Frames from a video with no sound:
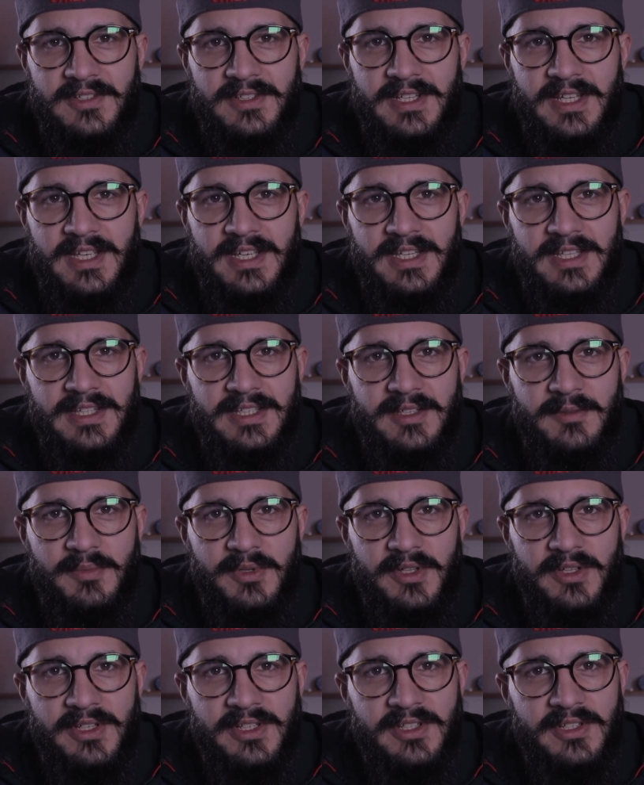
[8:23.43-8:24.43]
day and the
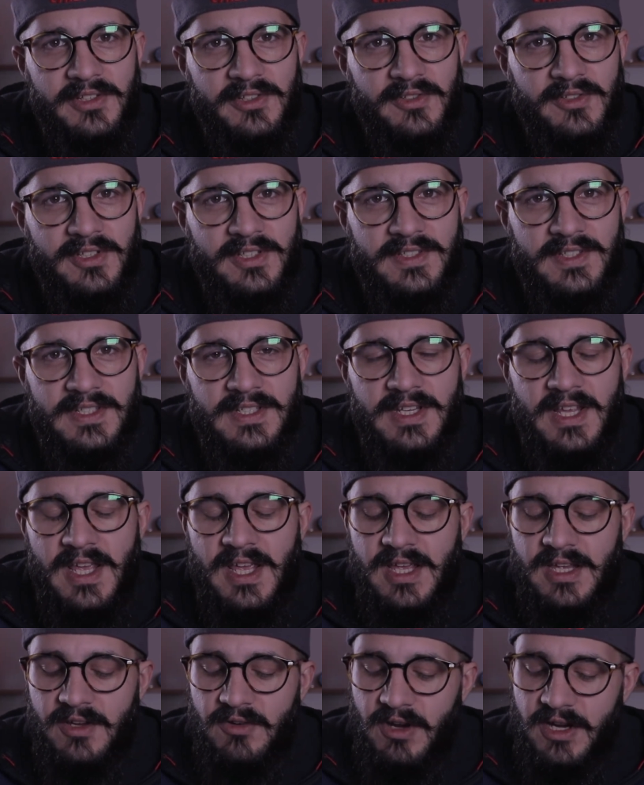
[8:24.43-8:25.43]
ability to do this and
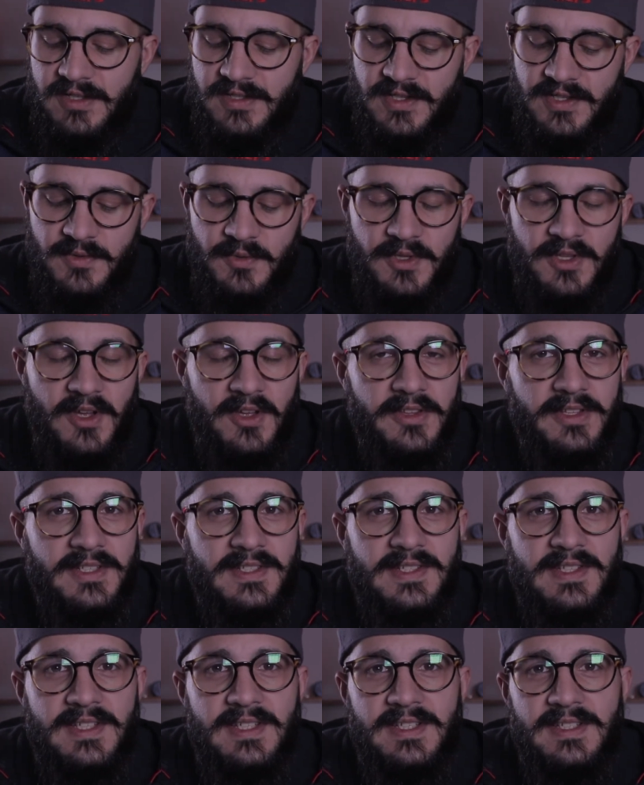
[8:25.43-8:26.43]
grants us with all
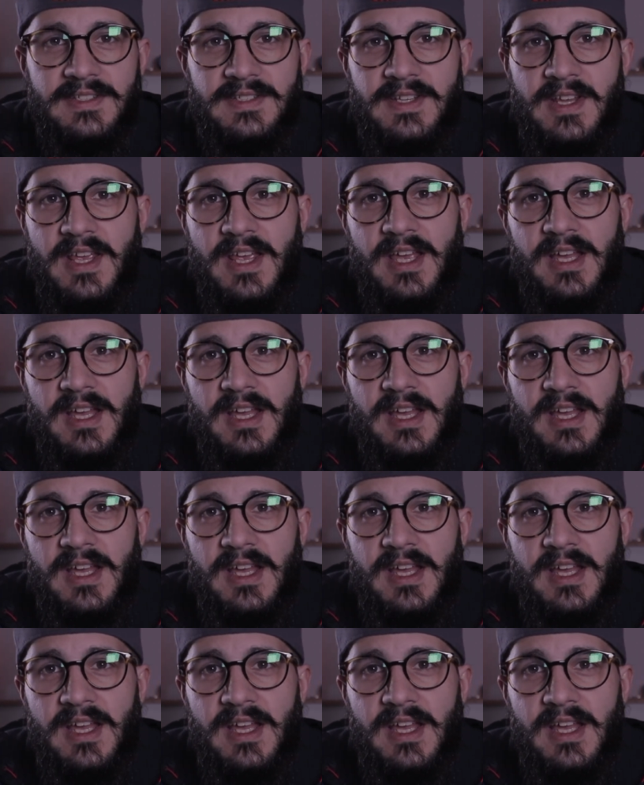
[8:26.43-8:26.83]
these things.